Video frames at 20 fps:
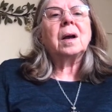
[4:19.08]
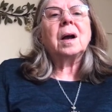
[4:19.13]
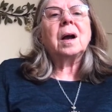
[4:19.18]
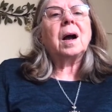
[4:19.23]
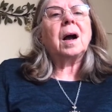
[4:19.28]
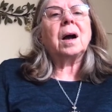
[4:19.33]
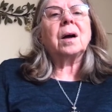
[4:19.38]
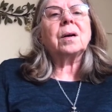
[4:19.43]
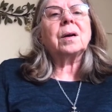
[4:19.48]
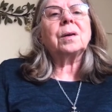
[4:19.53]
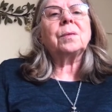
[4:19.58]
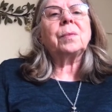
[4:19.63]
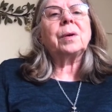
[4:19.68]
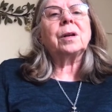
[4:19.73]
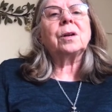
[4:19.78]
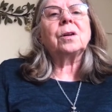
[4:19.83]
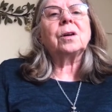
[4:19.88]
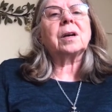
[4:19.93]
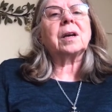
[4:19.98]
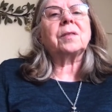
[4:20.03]
How can we
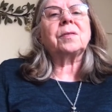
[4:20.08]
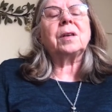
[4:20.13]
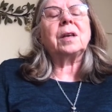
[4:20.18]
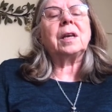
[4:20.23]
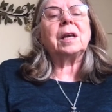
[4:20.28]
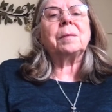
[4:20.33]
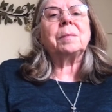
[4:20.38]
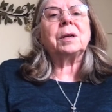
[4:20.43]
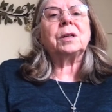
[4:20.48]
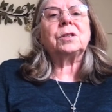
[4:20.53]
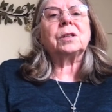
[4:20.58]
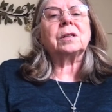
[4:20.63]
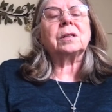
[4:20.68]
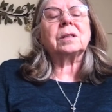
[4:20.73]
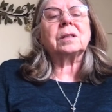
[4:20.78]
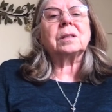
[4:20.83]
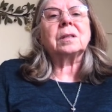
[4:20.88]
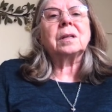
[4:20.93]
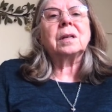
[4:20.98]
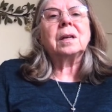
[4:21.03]
look at the
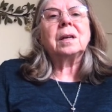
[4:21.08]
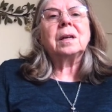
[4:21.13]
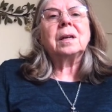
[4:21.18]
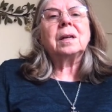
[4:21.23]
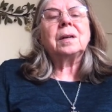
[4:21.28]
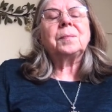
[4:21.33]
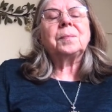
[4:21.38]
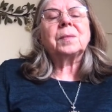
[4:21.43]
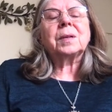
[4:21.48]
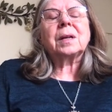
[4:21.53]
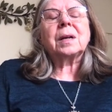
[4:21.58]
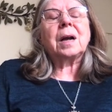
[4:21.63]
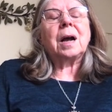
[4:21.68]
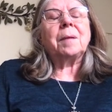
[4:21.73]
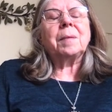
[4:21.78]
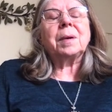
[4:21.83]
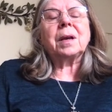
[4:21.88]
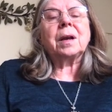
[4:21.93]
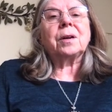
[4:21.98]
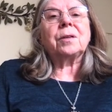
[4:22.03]
images
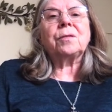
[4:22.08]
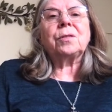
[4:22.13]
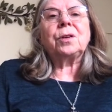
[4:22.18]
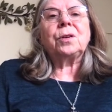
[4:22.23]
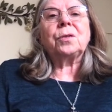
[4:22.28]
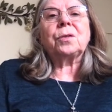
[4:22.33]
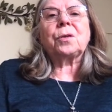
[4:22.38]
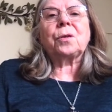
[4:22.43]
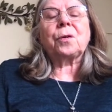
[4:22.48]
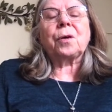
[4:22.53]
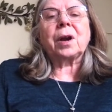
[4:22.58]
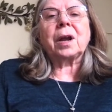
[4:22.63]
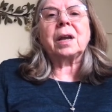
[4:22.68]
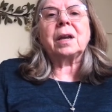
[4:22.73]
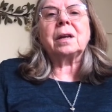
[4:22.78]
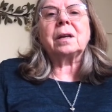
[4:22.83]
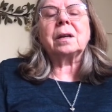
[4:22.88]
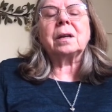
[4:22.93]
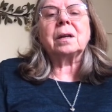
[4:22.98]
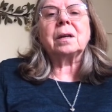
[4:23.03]
coming out of the
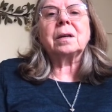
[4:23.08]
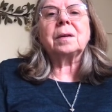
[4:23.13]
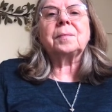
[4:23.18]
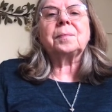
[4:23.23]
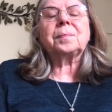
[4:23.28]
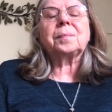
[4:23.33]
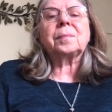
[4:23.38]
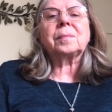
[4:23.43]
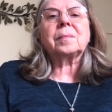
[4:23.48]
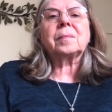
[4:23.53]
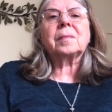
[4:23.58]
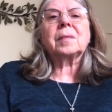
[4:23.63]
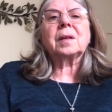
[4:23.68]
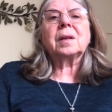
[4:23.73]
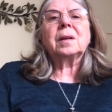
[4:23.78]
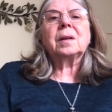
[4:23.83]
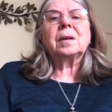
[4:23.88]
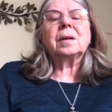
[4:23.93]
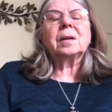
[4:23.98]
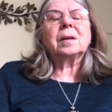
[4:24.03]
Ukraine,
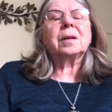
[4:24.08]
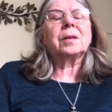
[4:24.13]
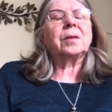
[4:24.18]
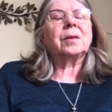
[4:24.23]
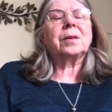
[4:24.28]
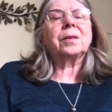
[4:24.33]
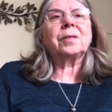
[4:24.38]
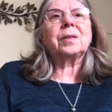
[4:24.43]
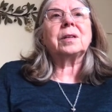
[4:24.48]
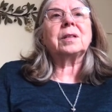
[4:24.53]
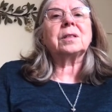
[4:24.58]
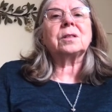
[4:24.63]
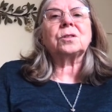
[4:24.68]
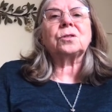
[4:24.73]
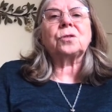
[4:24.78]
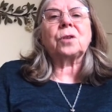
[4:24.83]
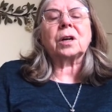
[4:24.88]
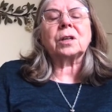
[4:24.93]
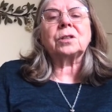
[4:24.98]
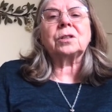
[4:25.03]
the
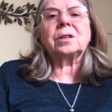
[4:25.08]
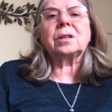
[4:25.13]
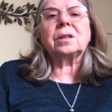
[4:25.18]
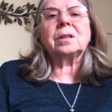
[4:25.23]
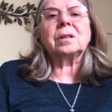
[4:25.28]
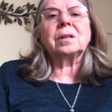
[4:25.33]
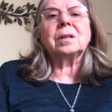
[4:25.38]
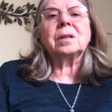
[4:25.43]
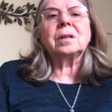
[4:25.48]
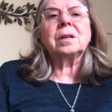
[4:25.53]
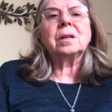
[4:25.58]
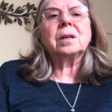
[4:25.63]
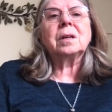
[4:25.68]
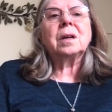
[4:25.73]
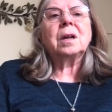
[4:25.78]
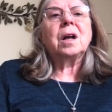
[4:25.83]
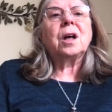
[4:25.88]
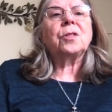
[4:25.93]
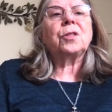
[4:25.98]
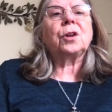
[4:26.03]
destruction,
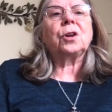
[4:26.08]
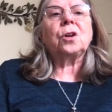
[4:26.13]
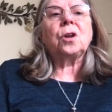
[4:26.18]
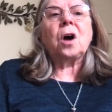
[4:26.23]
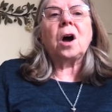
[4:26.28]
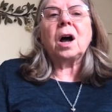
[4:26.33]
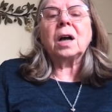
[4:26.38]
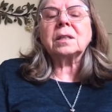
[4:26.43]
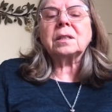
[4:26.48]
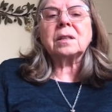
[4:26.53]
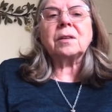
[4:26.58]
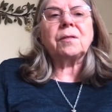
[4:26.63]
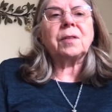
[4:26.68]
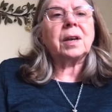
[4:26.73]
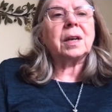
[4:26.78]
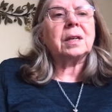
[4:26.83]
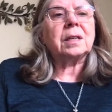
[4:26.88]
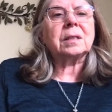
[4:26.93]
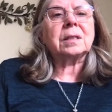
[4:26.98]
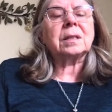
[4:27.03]
the loss of
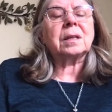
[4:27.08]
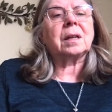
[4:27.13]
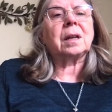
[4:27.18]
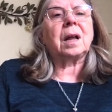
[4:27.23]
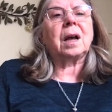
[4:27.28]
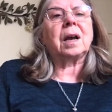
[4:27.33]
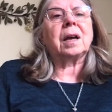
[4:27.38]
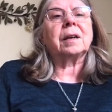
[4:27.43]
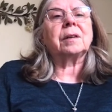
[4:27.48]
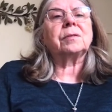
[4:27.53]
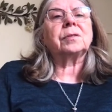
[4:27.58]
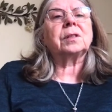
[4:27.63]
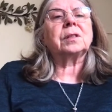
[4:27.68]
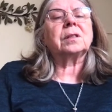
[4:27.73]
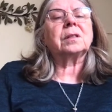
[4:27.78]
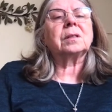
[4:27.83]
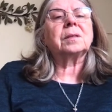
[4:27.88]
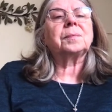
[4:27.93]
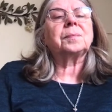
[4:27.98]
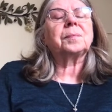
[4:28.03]
innocent
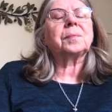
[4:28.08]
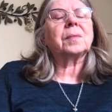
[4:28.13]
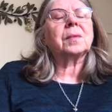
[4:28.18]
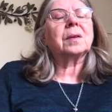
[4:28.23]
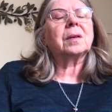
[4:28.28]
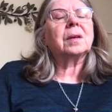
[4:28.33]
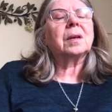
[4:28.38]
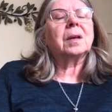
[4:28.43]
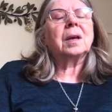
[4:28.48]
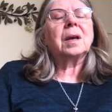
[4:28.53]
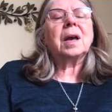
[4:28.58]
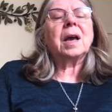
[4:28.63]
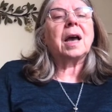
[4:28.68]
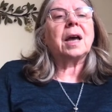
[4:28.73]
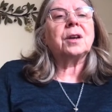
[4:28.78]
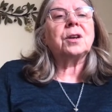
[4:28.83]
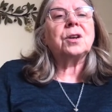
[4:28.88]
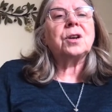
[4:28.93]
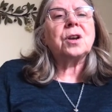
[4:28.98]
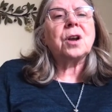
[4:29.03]
lives,
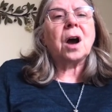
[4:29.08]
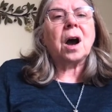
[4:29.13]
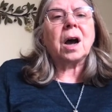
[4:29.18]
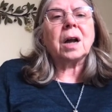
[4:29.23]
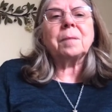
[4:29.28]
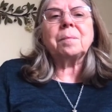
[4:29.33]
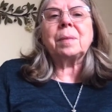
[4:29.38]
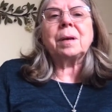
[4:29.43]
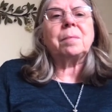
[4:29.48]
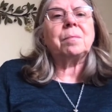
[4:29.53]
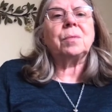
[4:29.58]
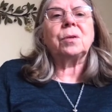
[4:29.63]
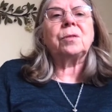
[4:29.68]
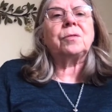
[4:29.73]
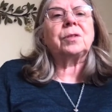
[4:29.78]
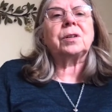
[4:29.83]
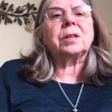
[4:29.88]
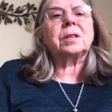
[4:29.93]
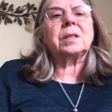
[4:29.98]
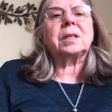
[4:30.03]
and not be
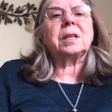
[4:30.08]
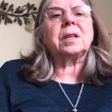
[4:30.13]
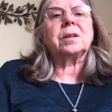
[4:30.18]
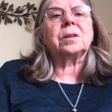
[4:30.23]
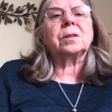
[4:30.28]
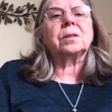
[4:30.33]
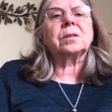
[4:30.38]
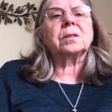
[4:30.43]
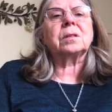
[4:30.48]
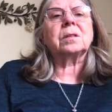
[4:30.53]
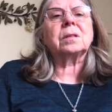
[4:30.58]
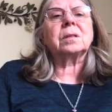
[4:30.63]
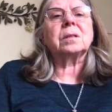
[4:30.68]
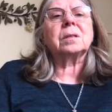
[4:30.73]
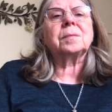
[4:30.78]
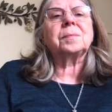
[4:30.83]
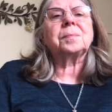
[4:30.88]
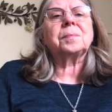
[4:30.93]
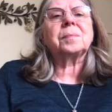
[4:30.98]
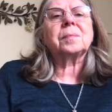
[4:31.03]
moved to tears,
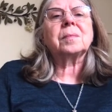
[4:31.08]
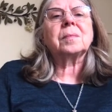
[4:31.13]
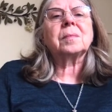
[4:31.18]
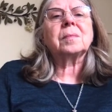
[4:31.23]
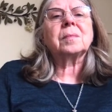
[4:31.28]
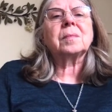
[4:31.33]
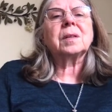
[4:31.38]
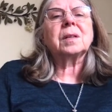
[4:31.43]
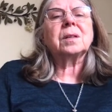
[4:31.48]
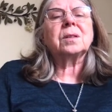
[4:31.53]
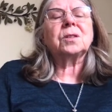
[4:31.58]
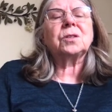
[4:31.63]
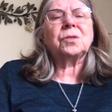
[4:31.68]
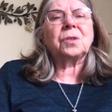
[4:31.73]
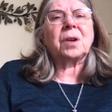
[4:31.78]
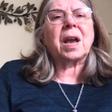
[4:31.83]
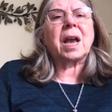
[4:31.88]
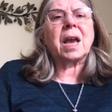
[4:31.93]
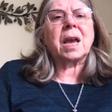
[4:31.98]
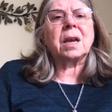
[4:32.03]
to
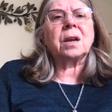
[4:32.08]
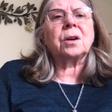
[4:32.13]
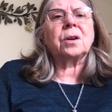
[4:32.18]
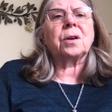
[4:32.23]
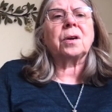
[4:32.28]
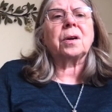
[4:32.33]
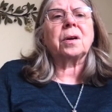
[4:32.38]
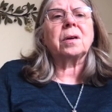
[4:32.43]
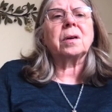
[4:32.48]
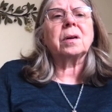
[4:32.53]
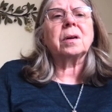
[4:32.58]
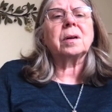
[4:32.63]
anger?